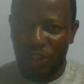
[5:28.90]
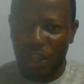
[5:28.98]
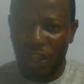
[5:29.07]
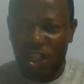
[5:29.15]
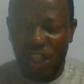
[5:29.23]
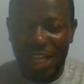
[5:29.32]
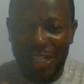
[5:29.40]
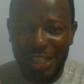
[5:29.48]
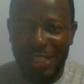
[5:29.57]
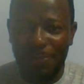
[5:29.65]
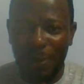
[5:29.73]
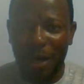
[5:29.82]
So you change
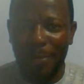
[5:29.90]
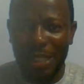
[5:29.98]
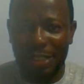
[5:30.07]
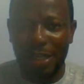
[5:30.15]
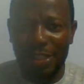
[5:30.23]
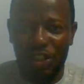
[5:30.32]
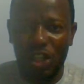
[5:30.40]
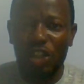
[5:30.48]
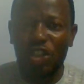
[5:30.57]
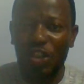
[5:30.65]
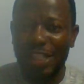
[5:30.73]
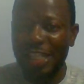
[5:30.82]
these parameters
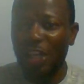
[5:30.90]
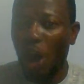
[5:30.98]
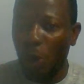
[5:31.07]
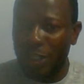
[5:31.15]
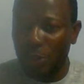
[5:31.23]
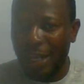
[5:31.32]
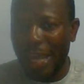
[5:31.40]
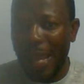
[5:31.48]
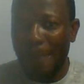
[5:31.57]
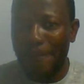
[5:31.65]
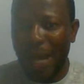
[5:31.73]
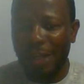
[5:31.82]
to see how it will
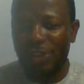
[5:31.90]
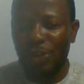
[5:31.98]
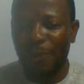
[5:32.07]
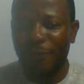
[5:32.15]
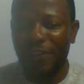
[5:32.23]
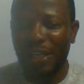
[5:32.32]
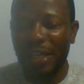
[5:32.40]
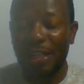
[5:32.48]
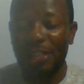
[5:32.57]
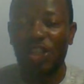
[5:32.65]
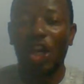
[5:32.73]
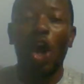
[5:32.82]
impact something
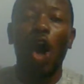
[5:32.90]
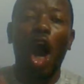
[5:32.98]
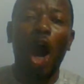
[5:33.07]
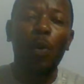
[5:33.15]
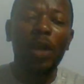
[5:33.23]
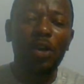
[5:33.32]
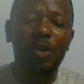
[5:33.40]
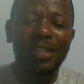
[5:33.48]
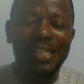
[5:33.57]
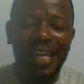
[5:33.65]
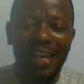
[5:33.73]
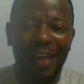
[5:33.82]
else. Or we
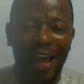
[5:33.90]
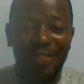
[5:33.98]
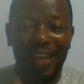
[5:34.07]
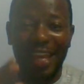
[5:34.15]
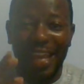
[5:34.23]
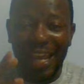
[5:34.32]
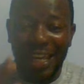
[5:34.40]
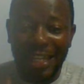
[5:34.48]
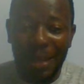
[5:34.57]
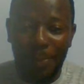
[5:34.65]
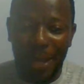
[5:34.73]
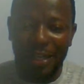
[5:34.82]
could say that the
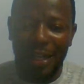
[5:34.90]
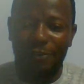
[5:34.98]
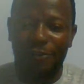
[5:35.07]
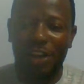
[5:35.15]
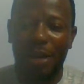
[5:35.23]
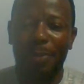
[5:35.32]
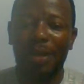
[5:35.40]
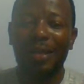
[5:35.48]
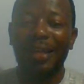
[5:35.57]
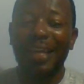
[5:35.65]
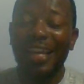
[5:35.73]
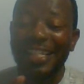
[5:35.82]
independent variable
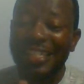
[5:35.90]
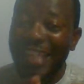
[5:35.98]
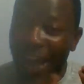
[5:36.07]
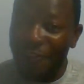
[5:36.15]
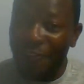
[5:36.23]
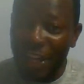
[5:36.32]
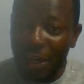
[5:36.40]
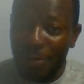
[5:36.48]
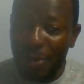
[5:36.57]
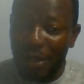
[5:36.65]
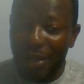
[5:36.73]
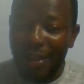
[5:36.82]
is that
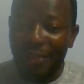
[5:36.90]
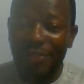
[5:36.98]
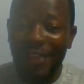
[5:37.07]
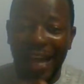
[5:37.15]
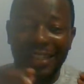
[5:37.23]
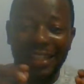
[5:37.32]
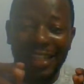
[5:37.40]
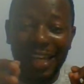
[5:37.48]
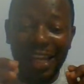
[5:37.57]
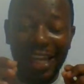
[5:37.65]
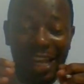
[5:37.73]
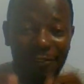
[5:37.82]
variable that
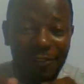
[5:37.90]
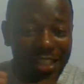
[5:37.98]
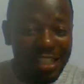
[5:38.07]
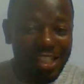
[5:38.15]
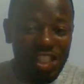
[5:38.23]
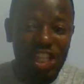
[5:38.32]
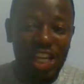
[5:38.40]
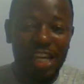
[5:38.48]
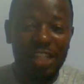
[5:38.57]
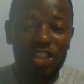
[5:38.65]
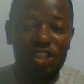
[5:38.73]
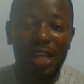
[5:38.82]
if it is
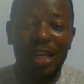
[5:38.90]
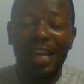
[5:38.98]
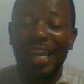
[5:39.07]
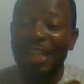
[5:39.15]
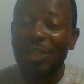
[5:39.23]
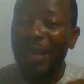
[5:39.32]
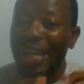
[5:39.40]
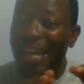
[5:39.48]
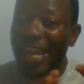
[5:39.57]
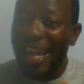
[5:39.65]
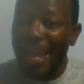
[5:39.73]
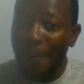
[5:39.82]
changed, it will
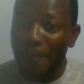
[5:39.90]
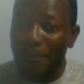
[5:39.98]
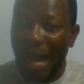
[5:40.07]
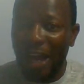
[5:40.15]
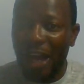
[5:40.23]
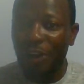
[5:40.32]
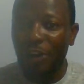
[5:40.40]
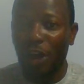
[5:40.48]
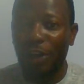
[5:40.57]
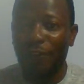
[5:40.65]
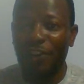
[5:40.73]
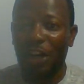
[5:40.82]
impact
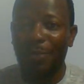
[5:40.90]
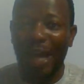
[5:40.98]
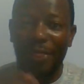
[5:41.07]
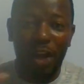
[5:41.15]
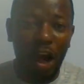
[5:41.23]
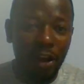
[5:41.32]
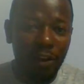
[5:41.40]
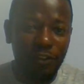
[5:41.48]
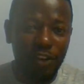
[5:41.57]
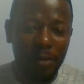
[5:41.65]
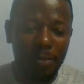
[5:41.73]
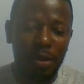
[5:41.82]
another variable, and the other
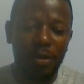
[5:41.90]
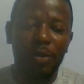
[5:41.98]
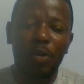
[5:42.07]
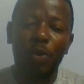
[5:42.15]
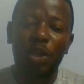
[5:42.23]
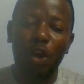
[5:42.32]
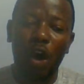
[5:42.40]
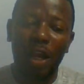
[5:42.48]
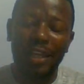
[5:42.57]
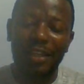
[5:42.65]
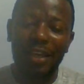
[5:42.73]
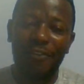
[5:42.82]
variable, we
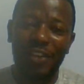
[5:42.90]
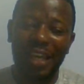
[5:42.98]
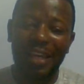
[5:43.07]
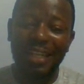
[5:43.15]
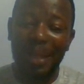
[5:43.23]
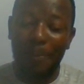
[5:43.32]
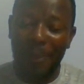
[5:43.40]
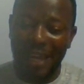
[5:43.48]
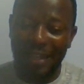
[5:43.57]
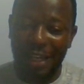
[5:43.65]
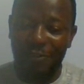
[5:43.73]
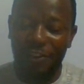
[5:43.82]
call it the
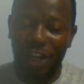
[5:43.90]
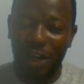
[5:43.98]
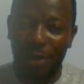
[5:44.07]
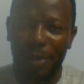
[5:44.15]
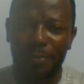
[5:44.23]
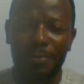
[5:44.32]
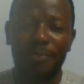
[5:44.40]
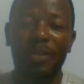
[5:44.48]
dependent variable.